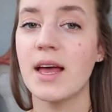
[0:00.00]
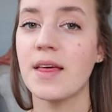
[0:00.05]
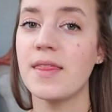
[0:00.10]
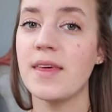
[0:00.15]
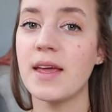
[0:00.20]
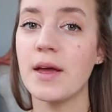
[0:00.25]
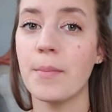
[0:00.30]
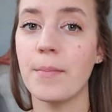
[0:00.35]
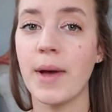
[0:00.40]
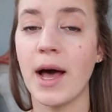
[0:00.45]

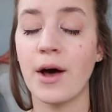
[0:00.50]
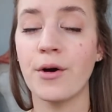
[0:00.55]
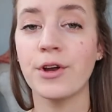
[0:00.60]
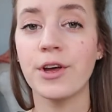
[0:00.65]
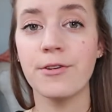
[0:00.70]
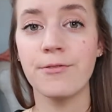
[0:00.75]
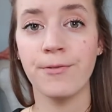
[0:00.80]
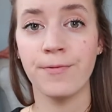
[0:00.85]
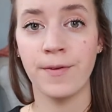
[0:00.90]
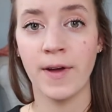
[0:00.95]
the amount
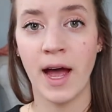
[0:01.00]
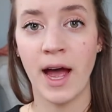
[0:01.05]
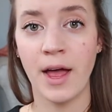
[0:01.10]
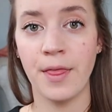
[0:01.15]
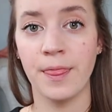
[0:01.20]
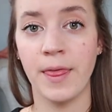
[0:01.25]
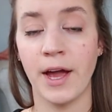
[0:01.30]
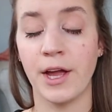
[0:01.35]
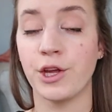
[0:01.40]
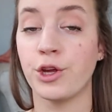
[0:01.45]
of
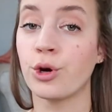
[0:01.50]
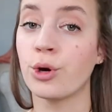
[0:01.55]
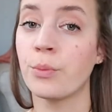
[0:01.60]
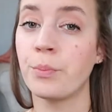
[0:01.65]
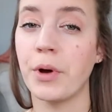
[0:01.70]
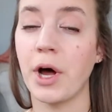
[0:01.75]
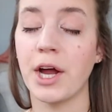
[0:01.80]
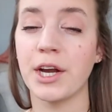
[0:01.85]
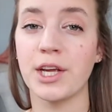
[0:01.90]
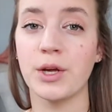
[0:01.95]
fat that your
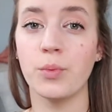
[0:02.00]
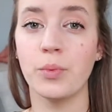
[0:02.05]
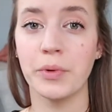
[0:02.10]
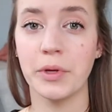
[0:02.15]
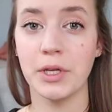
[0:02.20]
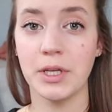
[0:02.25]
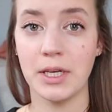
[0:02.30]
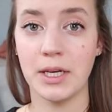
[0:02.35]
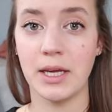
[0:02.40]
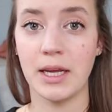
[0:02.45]
body
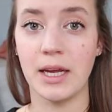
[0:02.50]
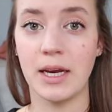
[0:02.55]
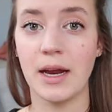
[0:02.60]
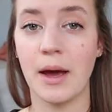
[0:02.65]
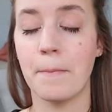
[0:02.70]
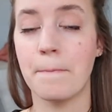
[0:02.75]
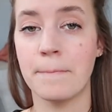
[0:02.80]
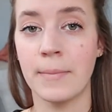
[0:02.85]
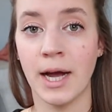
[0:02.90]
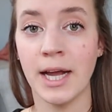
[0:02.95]
will
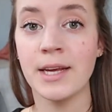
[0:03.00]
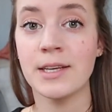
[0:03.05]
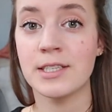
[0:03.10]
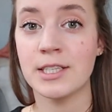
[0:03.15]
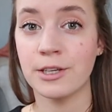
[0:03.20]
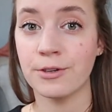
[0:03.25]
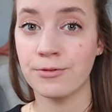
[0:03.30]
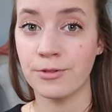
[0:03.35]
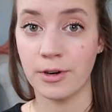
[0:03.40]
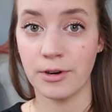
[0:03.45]
need might
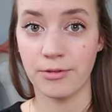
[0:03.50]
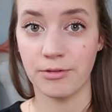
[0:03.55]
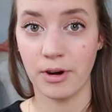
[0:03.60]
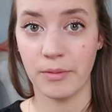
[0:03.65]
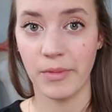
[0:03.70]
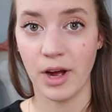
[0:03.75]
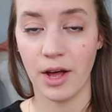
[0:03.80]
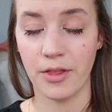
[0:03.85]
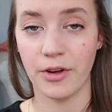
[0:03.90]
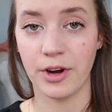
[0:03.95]
differ
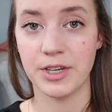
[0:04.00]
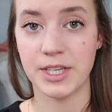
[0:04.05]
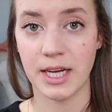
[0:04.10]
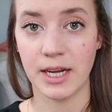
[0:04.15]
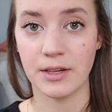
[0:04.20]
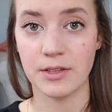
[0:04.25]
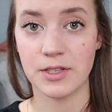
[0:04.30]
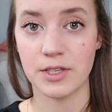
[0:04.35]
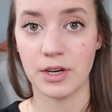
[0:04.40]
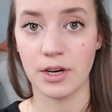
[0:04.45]
from other
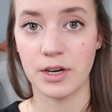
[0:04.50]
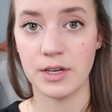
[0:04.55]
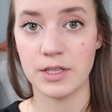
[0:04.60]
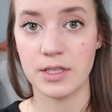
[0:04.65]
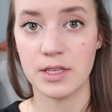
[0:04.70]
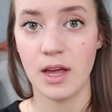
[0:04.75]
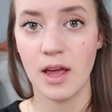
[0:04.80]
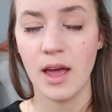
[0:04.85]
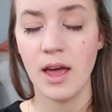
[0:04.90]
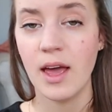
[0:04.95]

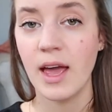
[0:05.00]
dancers,